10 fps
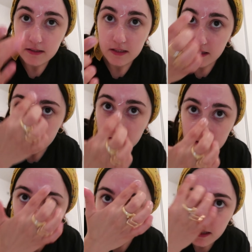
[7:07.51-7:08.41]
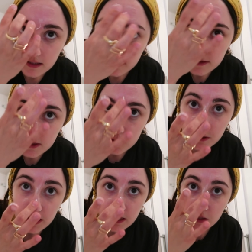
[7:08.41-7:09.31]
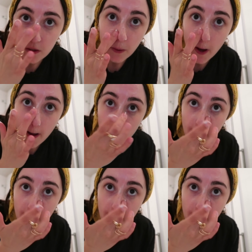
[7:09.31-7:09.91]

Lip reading: See, the T, this is your T-zone.